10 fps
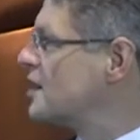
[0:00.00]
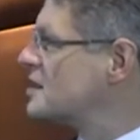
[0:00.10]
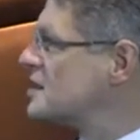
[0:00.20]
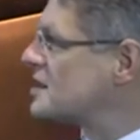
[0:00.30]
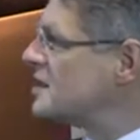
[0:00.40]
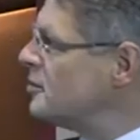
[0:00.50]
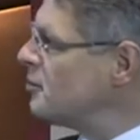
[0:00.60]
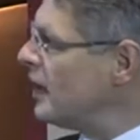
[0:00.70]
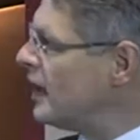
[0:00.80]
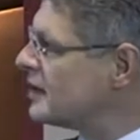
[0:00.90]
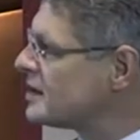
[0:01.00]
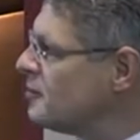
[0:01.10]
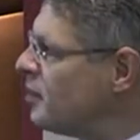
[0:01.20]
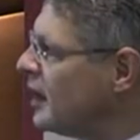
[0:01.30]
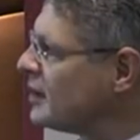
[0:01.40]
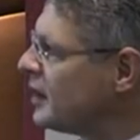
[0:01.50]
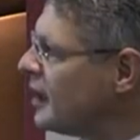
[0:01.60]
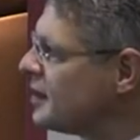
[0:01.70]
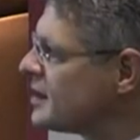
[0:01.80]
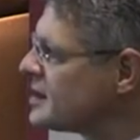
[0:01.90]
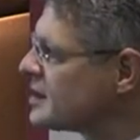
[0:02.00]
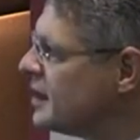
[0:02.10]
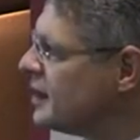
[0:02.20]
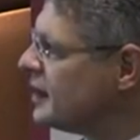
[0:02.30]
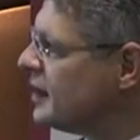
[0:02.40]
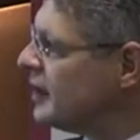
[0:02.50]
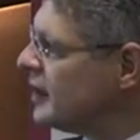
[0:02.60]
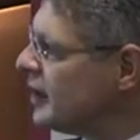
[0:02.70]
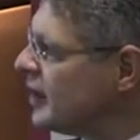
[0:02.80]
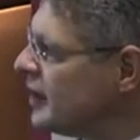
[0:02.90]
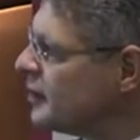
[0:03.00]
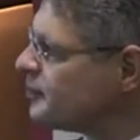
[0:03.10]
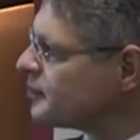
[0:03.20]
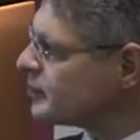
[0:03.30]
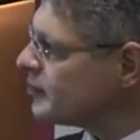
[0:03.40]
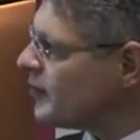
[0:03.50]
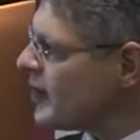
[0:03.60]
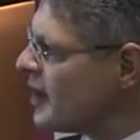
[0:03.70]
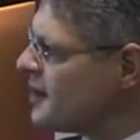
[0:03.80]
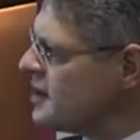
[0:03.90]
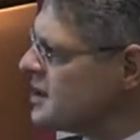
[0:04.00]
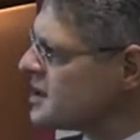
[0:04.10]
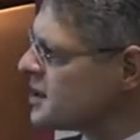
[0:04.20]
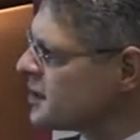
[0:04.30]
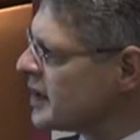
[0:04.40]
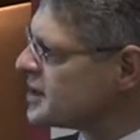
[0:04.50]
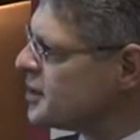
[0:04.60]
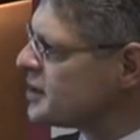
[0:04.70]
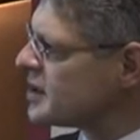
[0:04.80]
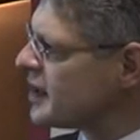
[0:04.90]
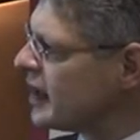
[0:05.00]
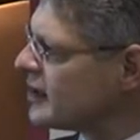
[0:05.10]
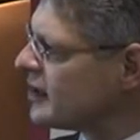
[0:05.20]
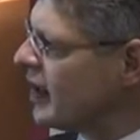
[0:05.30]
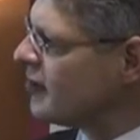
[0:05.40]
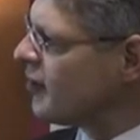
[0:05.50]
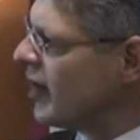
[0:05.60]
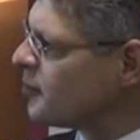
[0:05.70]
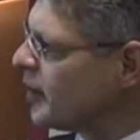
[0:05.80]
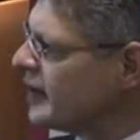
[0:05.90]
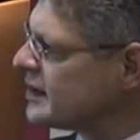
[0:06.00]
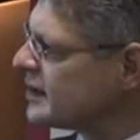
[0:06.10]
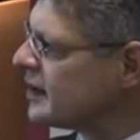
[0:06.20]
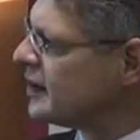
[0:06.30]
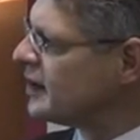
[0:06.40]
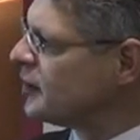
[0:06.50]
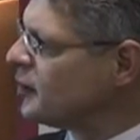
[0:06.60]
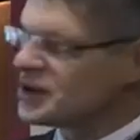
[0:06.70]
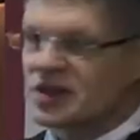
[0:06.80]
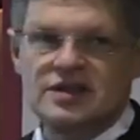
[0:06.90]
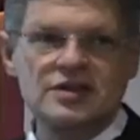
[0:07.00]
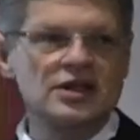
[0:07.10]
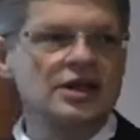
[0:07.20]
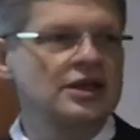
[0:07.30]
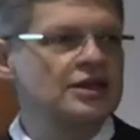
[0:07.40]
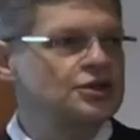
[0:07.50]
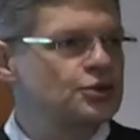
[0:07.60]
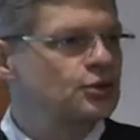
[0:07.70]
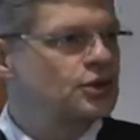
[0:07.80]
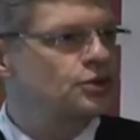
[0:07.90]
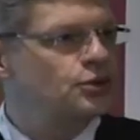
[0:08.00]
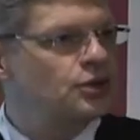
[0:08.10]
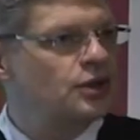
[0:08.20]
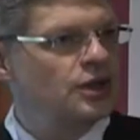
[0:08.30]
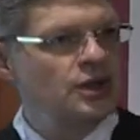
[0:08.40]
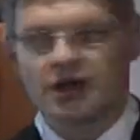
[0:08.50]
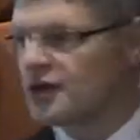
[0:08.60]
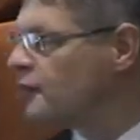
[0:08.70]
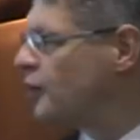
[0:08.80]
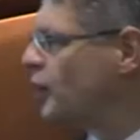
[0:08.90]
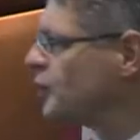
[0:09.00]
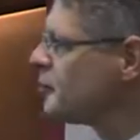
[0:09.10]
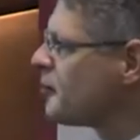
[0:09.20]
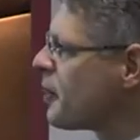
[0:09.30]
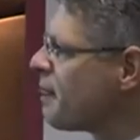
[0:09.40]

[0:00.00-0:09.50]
This is the implant. It's implanted under the skin. This is the transducer that then vibrates, which is screwed into the bone.